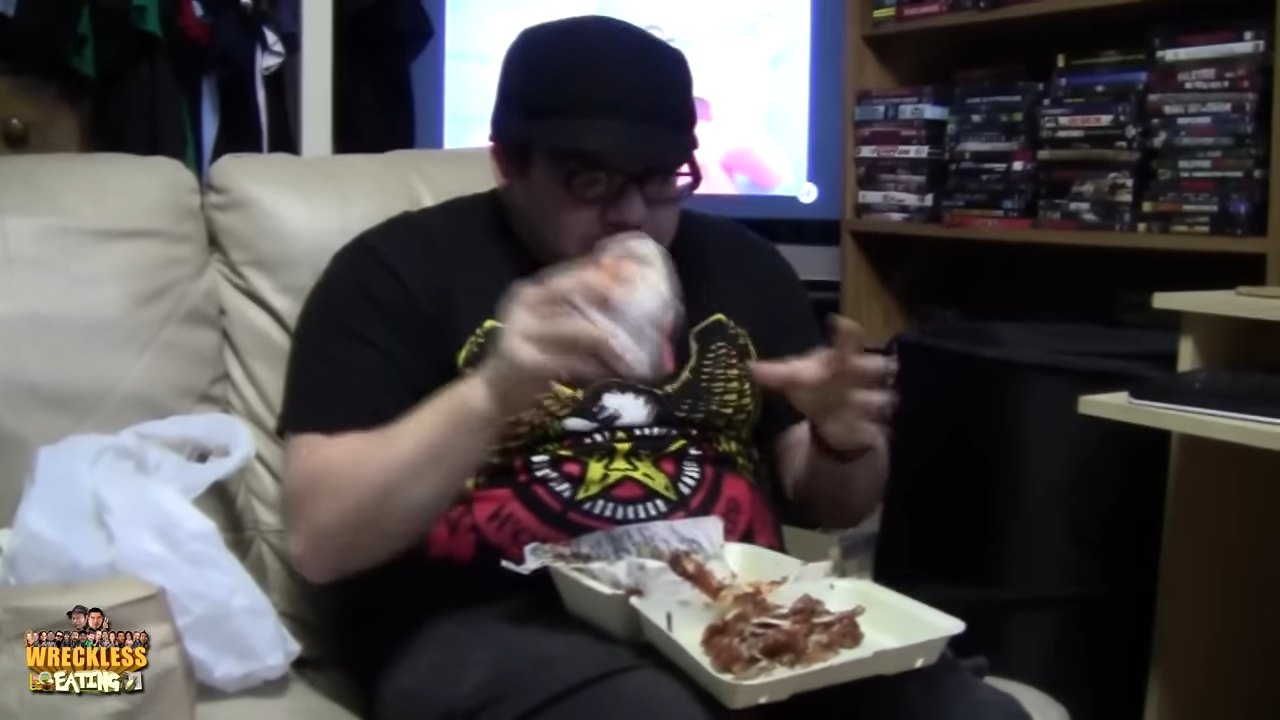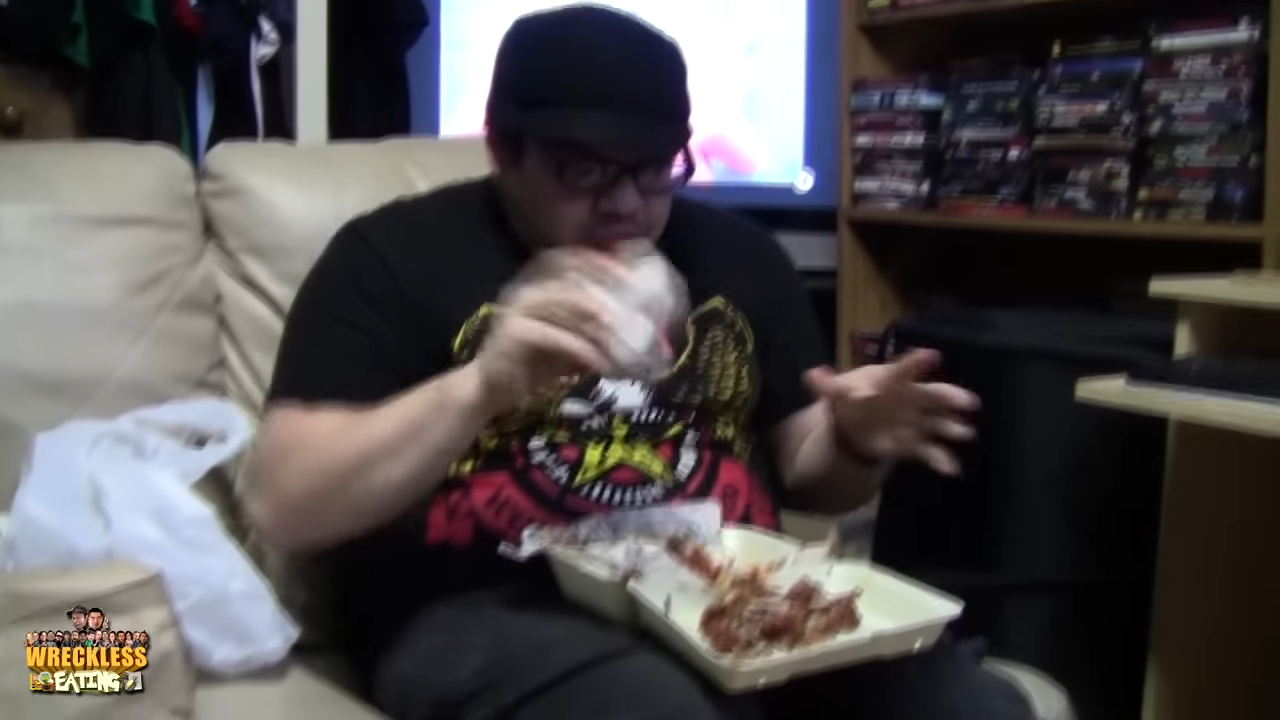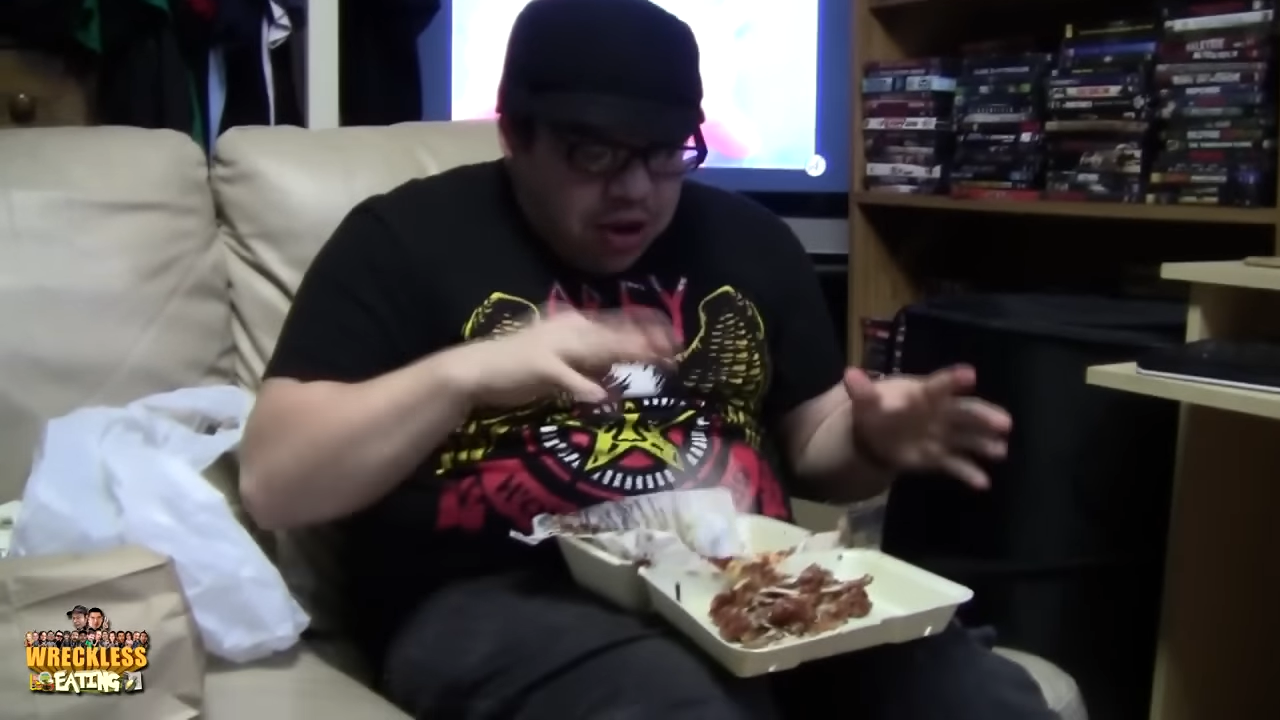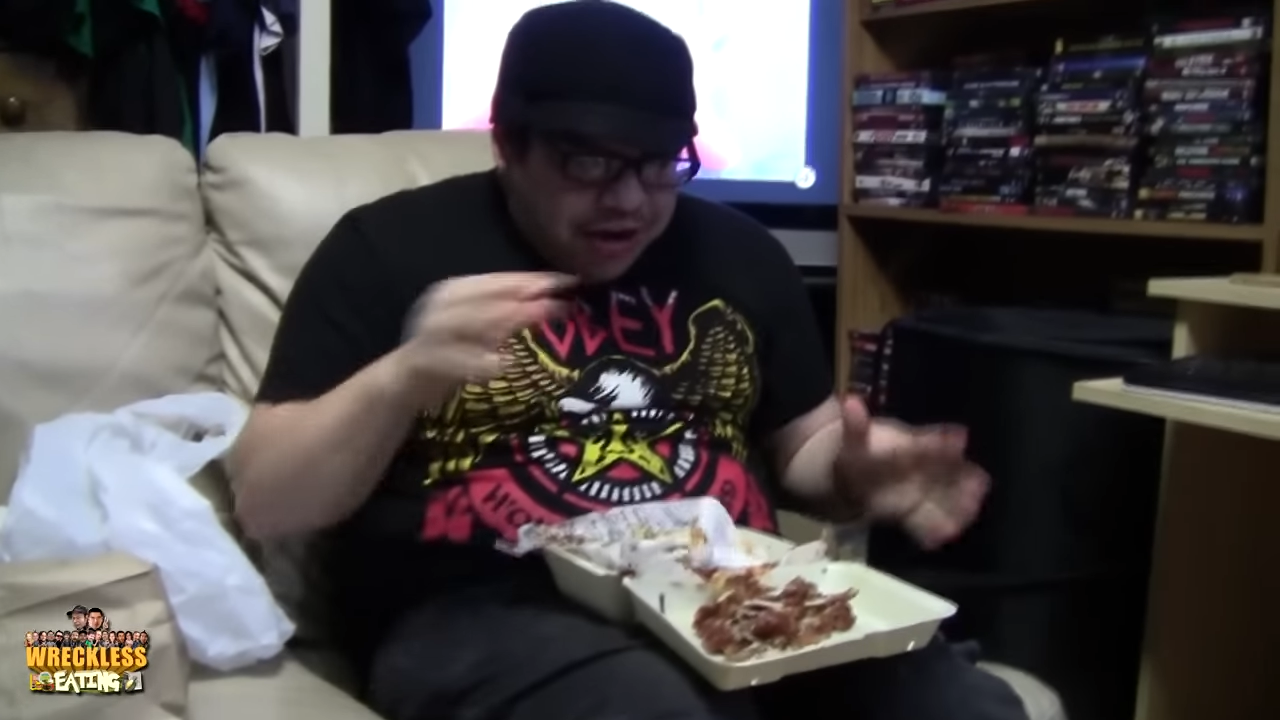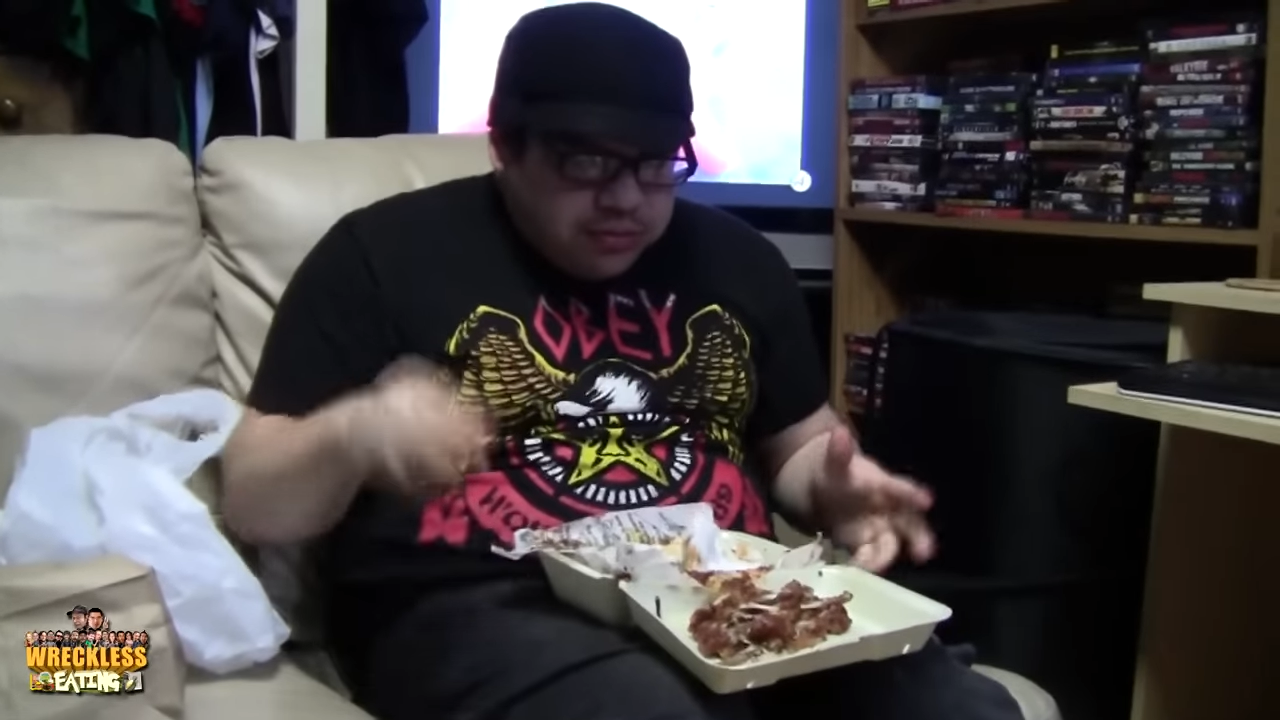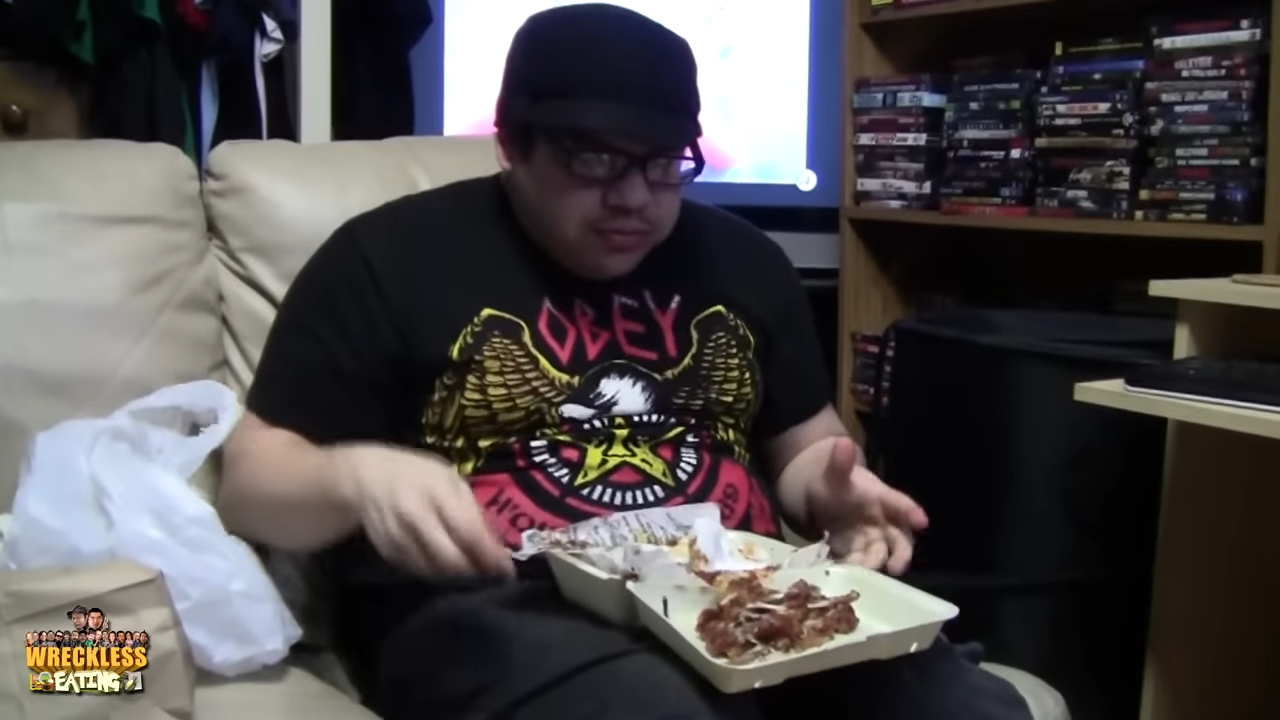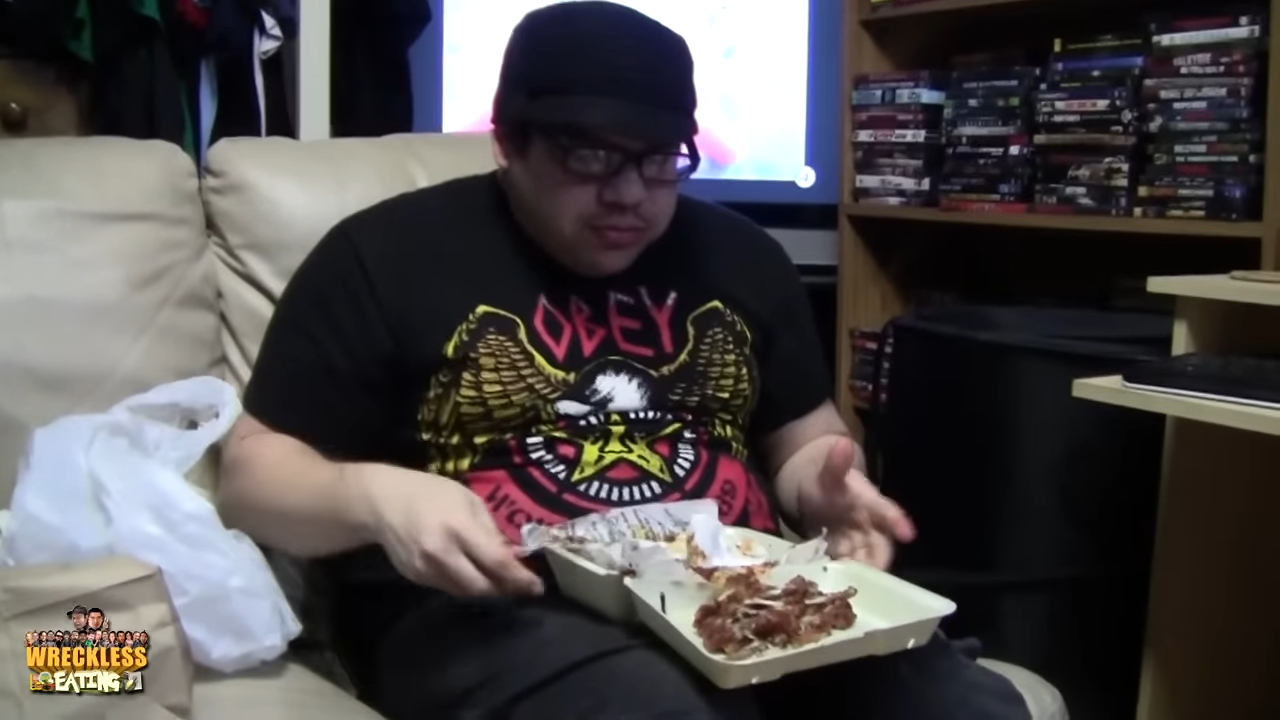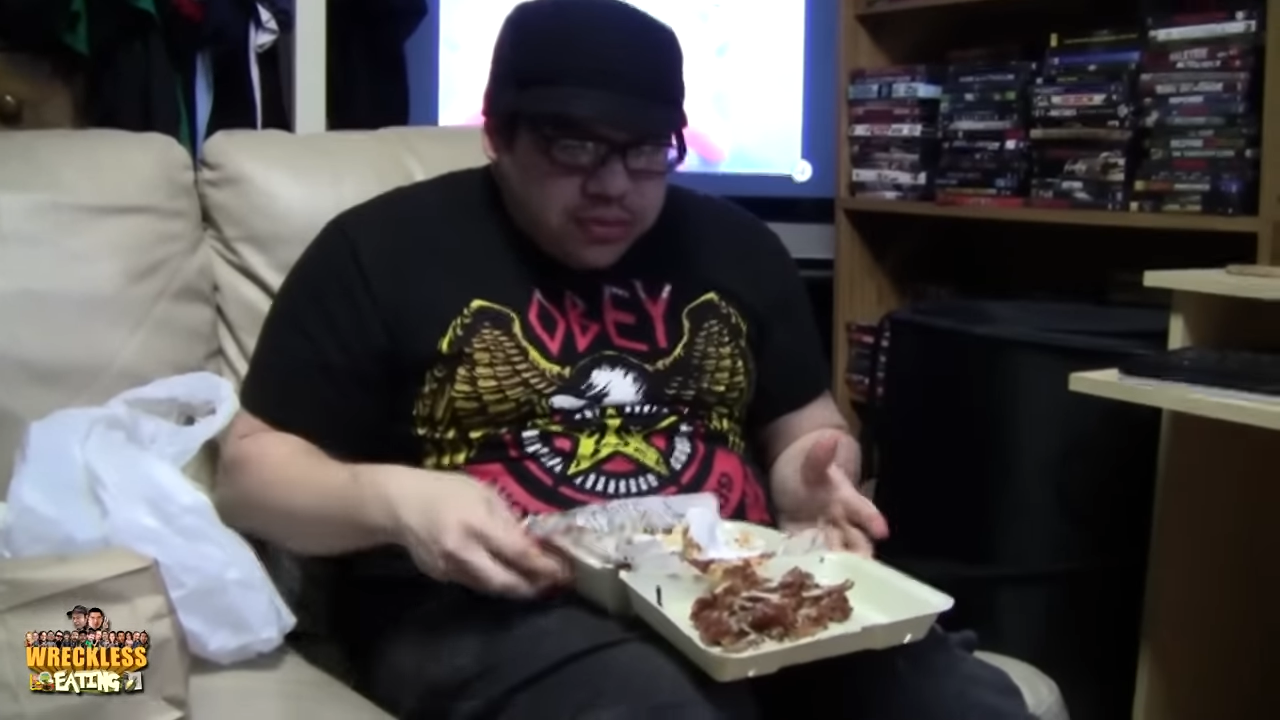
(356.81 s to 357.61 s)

All right, you've got